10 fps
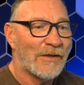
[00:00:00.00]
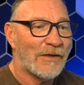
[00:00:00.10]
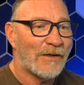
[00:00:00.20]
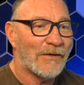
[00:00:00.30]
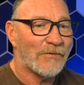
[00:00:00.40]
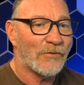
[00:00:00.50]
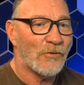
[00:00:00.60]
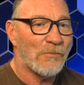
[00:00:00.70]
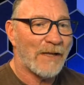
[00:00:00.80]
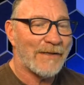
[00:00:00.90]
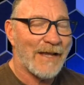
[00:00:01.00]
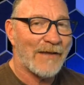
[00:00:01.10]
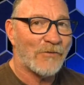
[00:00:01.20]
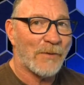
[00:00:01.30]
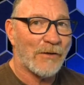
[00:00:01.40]
So my
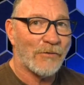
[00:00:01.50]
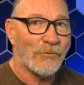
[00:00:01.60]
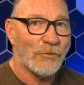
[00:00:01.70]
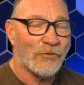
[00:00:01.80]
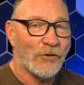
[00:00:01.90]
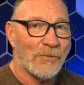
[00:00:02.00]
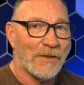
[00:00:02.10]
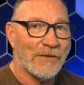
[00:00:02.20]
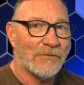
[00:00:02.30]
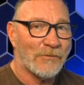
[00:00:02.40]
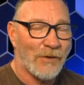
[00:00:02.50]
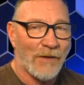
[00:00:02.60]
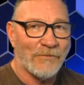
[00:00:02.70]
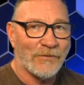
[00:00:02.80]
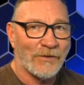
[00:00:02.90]
dad's parents were German.
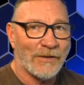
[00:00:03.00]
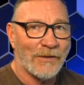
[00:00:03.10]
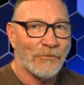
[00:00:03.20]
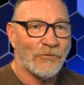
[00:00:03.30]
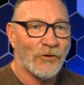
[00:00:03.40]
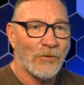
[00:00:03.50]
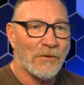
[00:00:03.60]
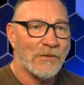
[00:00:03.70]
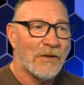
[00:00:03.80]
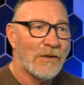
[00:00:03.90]
Obviously, he was German.